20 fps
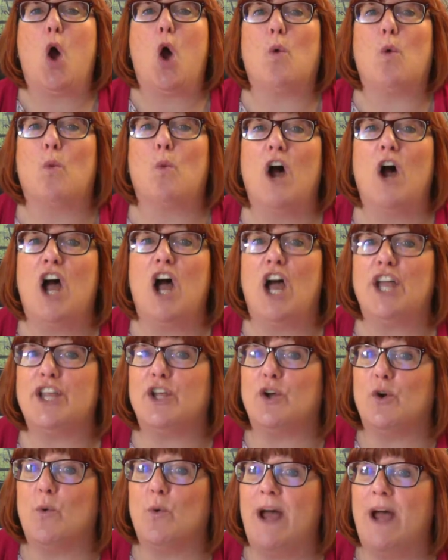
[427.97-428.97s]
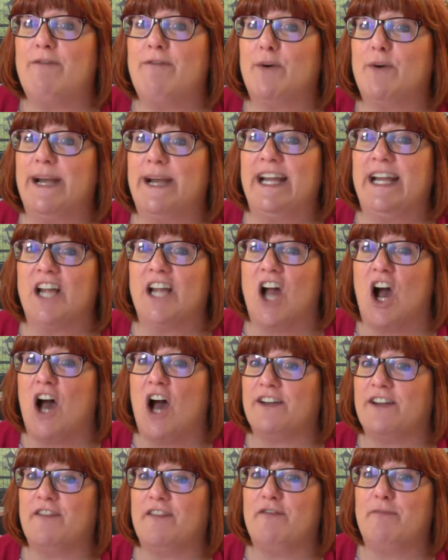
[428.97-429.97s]
Were you ever in
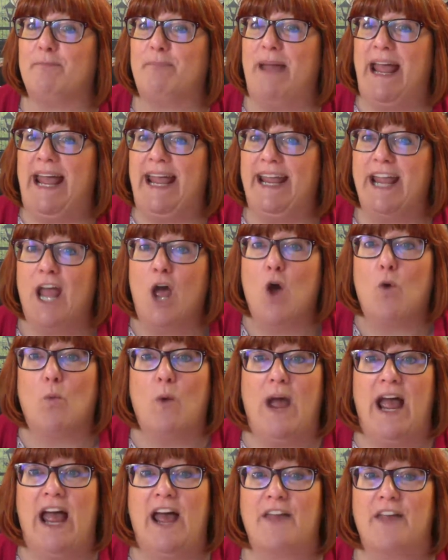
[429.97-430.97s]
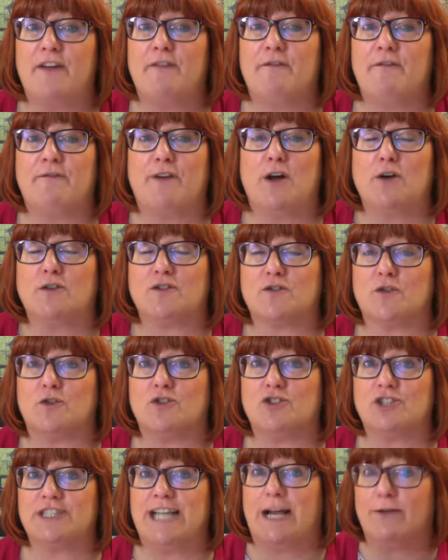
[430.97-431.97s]
Cardiff Bay, where the folks all
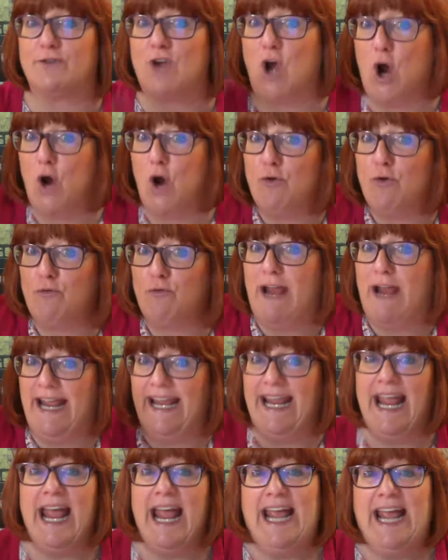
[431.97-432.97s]
shout hooray?